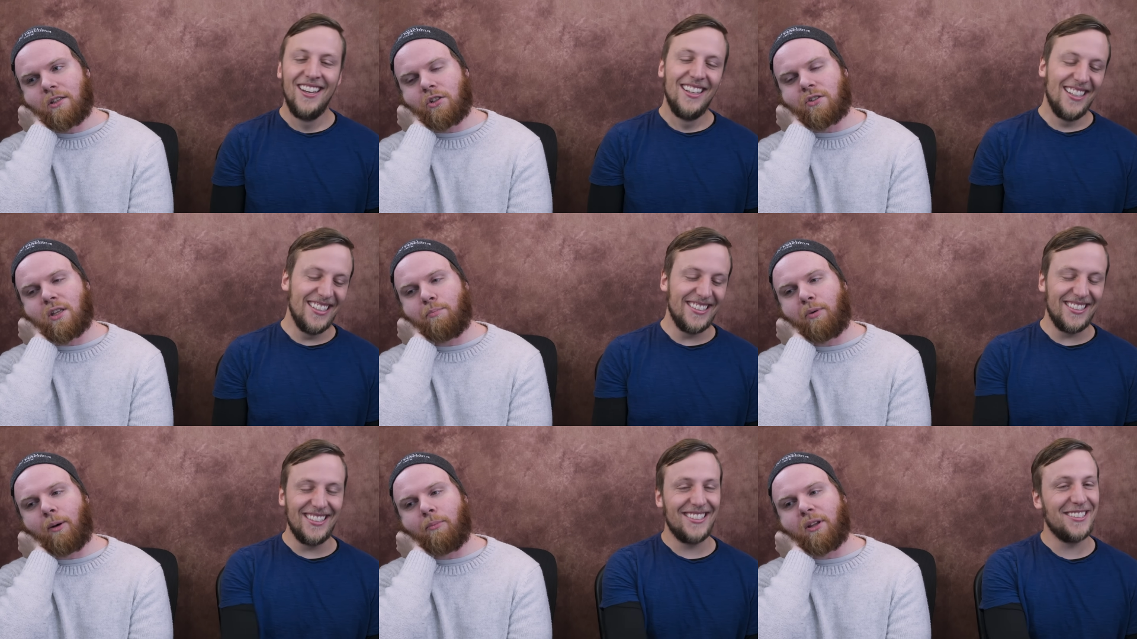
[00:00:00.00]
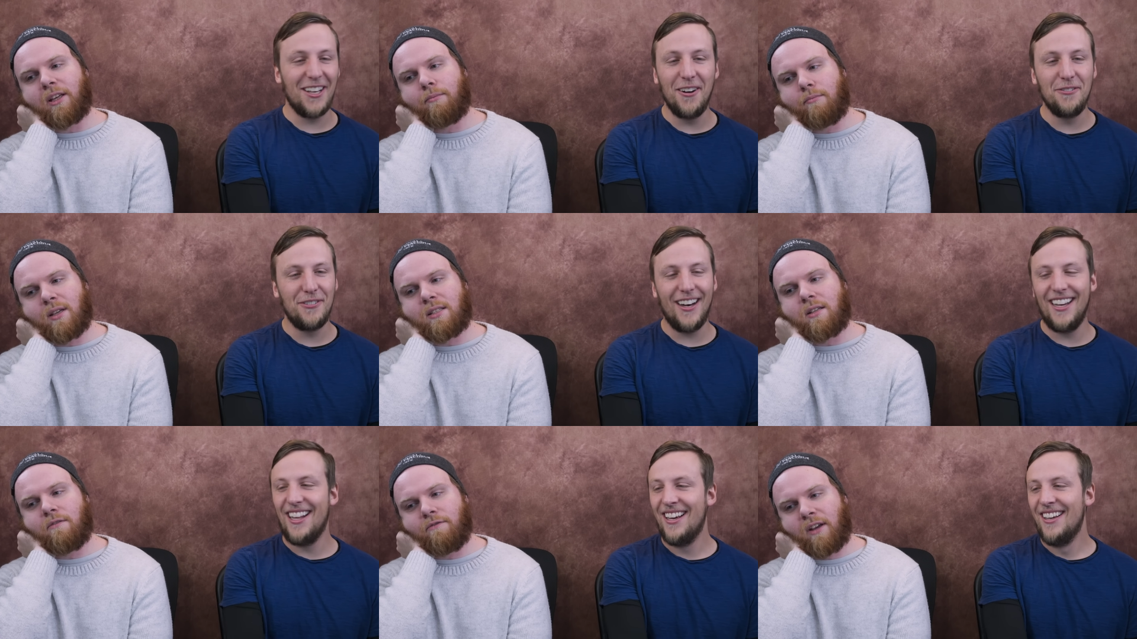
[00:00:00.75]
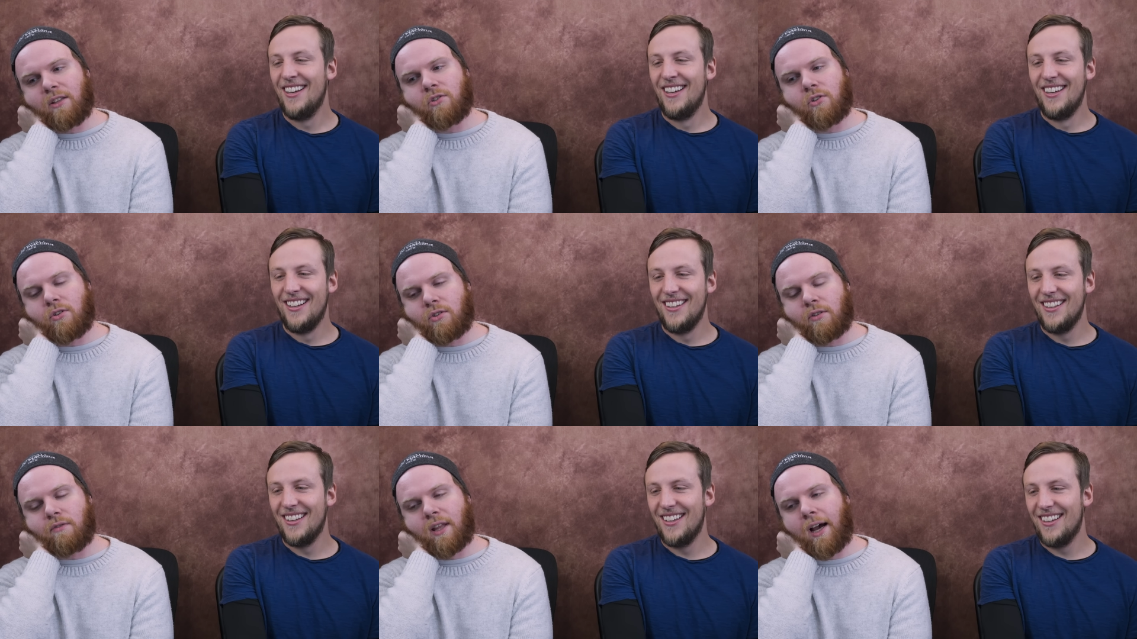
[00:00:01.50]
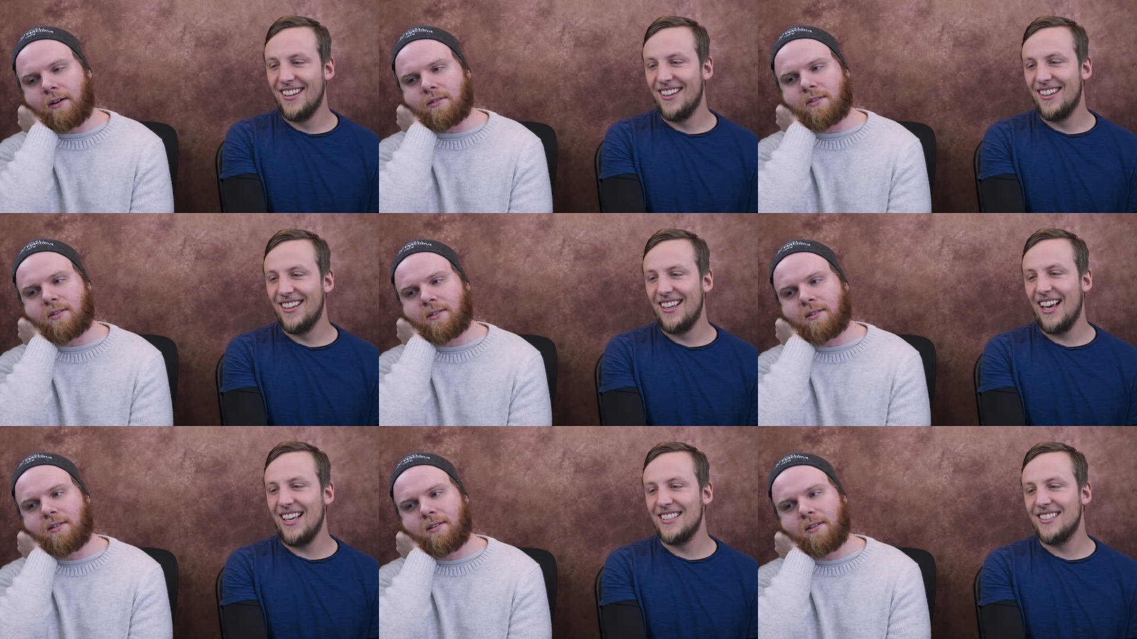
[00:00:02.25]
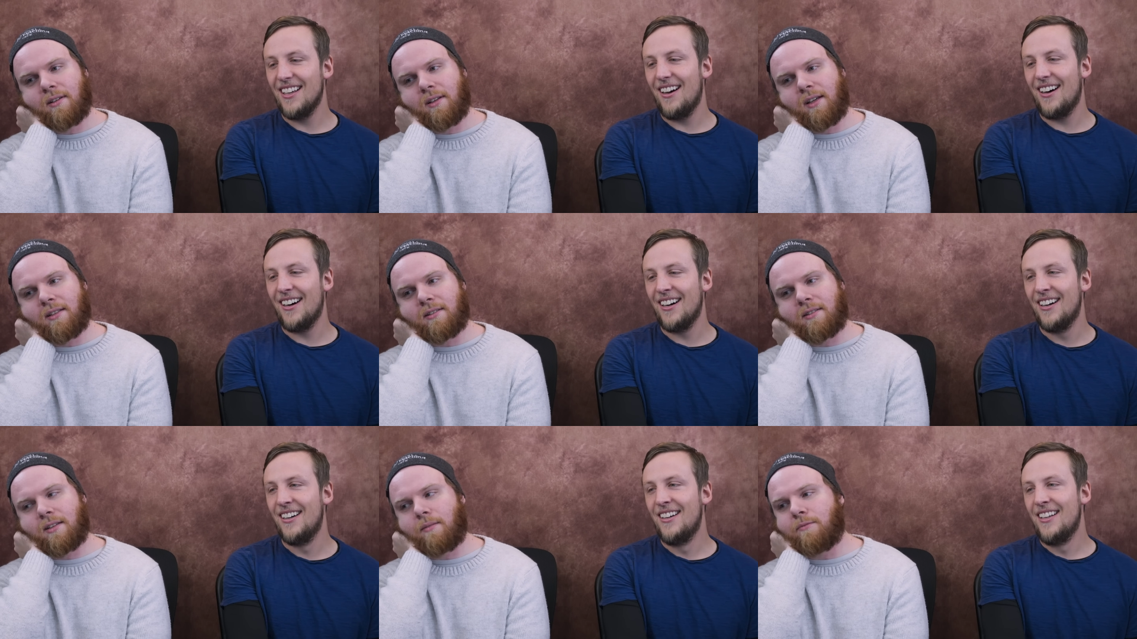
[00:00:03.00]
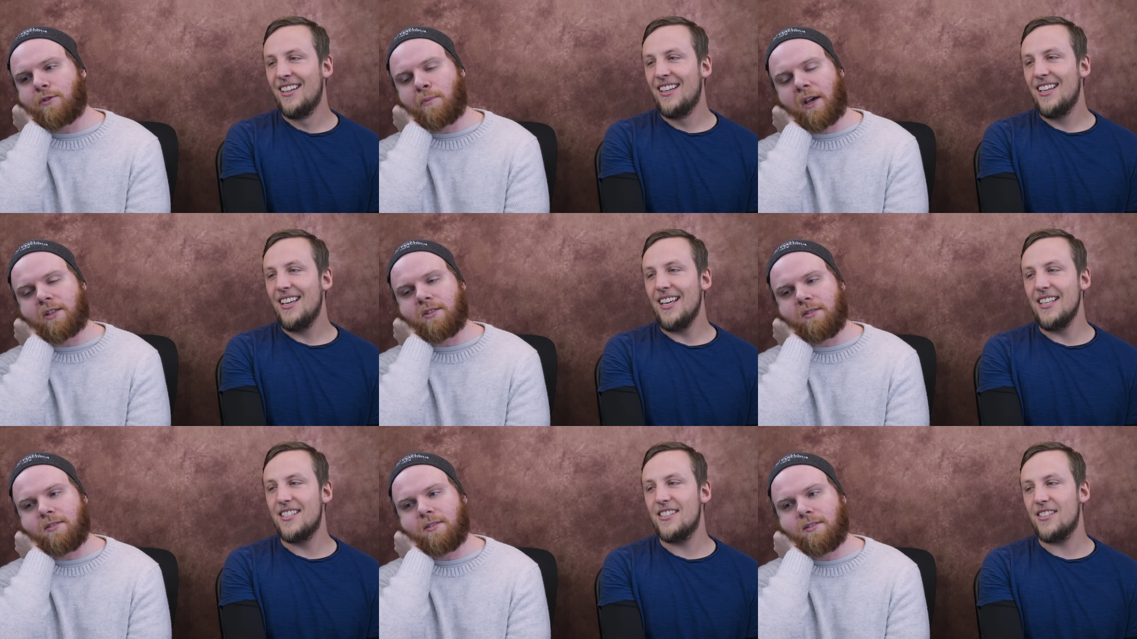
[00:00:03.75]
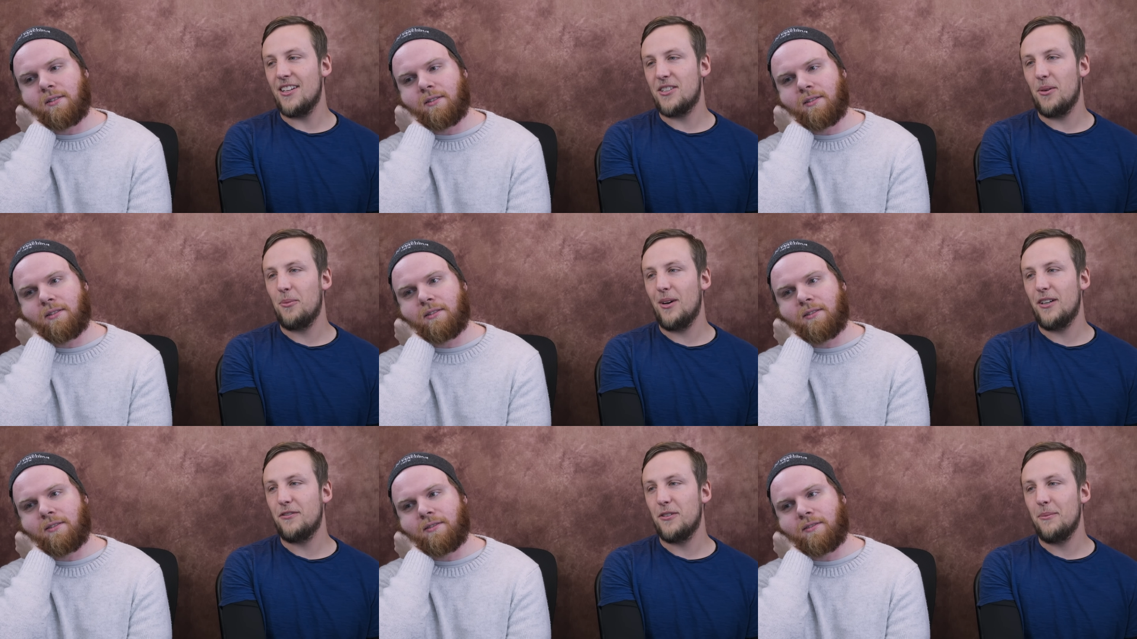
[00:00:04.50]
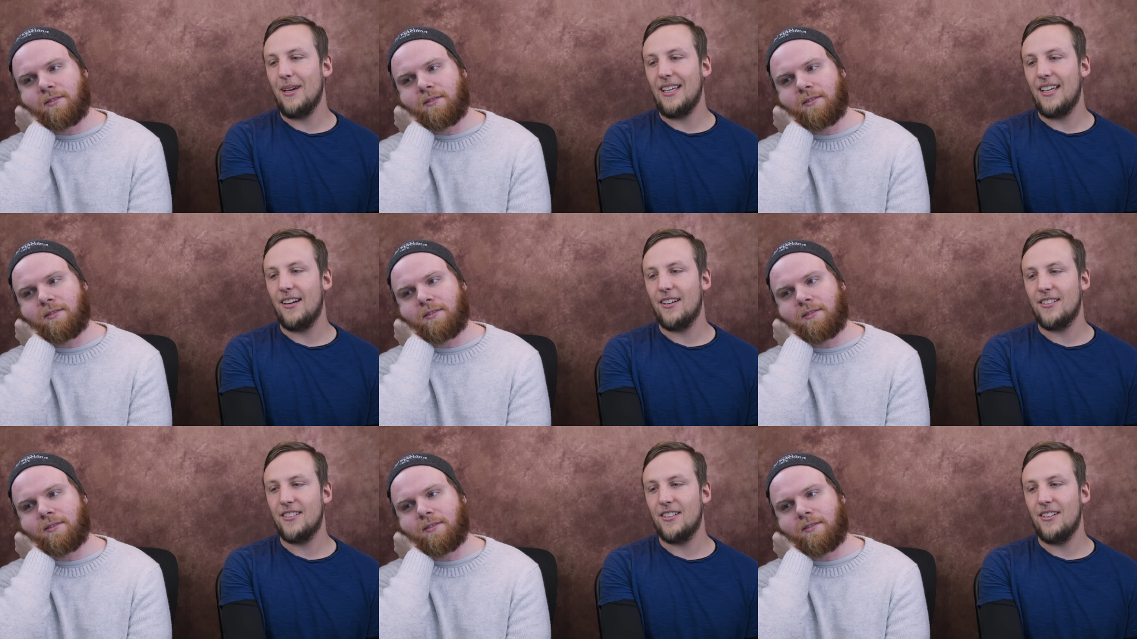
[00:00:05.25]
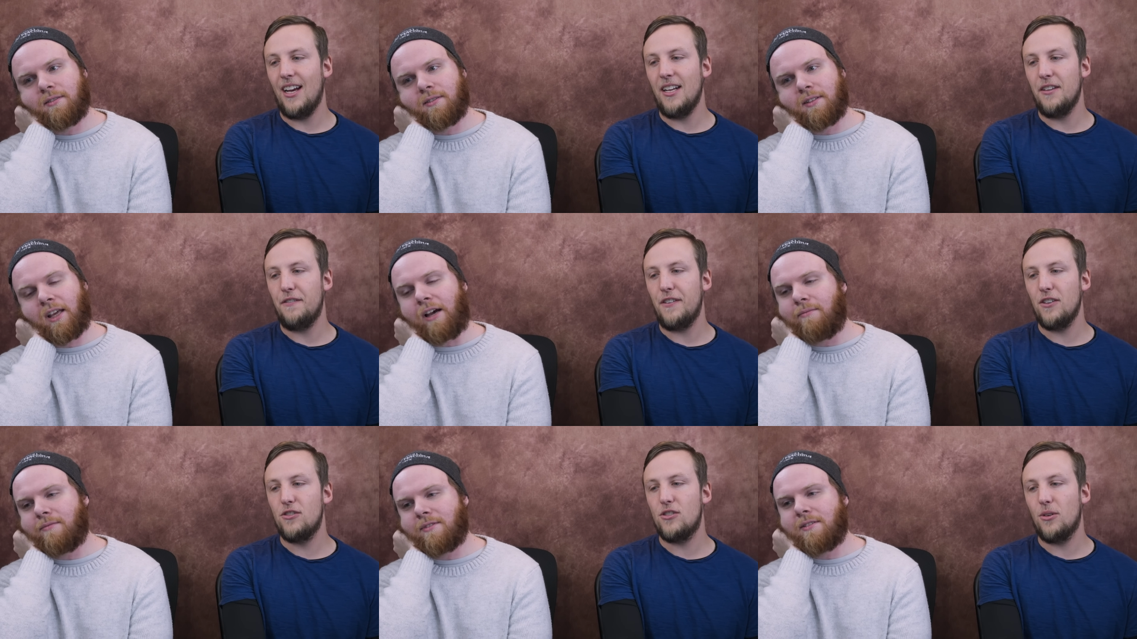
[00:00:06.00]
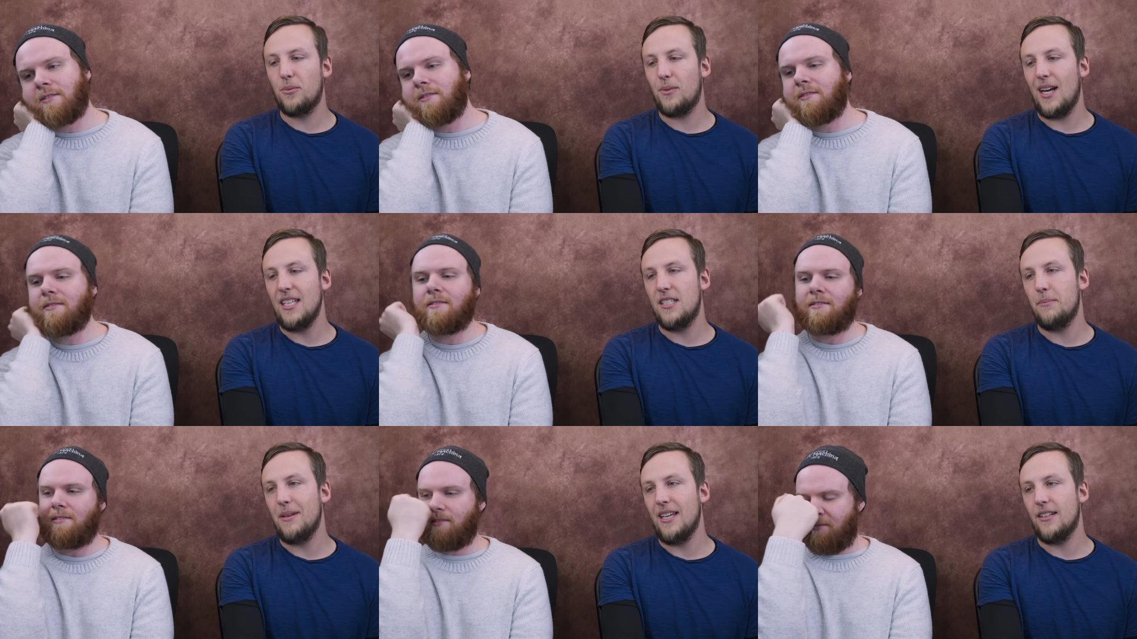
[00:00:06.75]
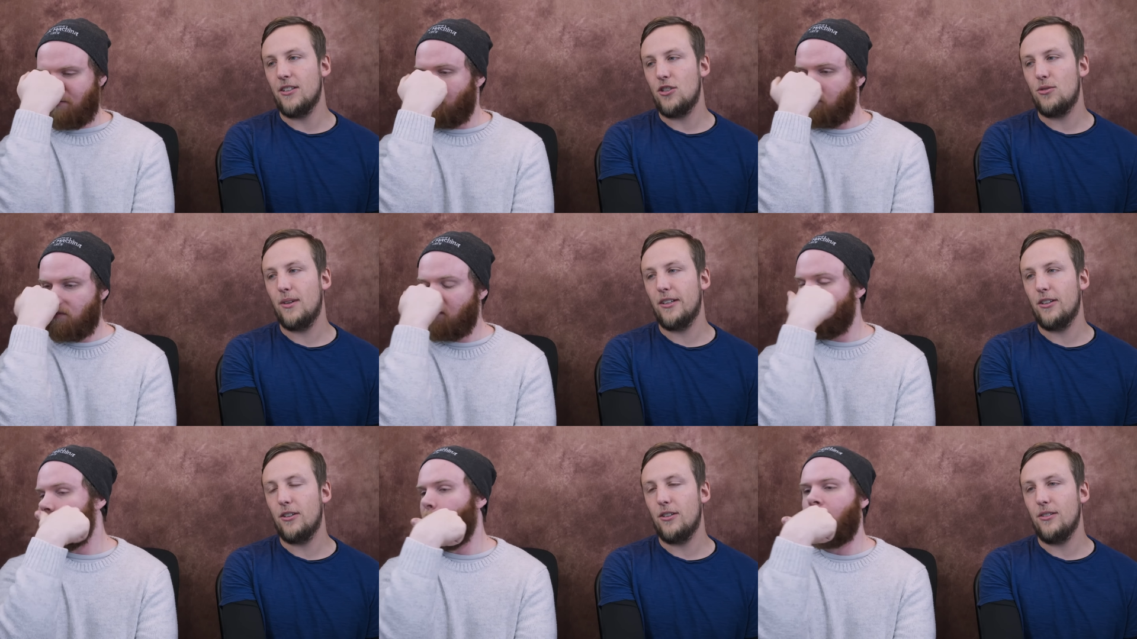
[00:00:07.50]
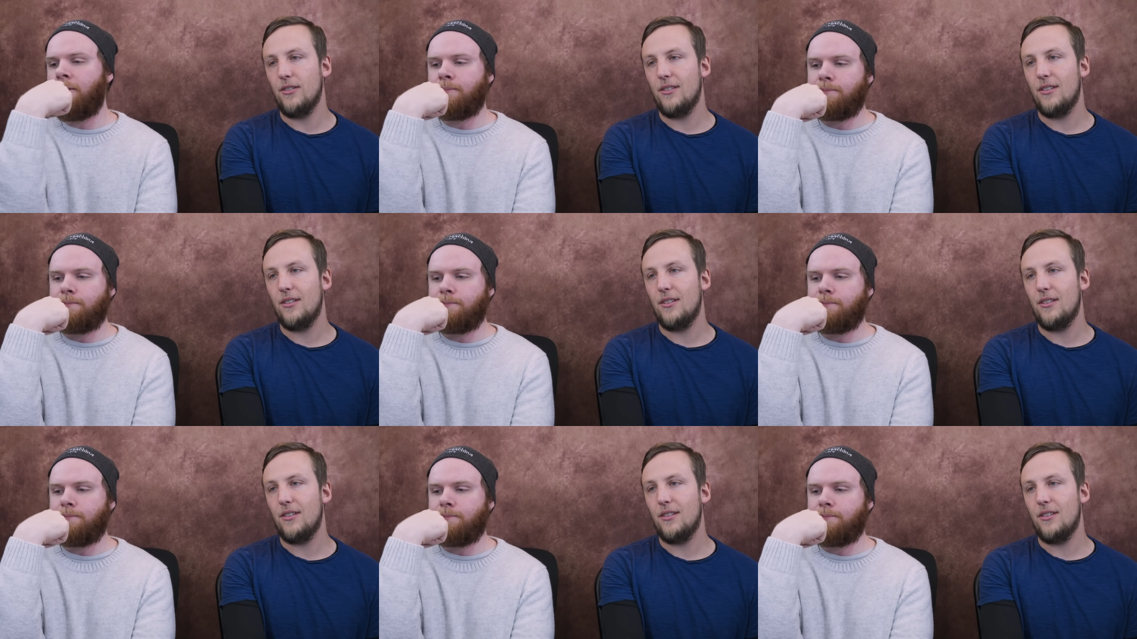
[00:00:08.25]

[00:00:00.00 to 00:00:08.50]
Speaker 1: Just the bumbling misadventures of Laios. Yes, it's something special. He's such a wonderful main character, and he feels so right to be in a trigger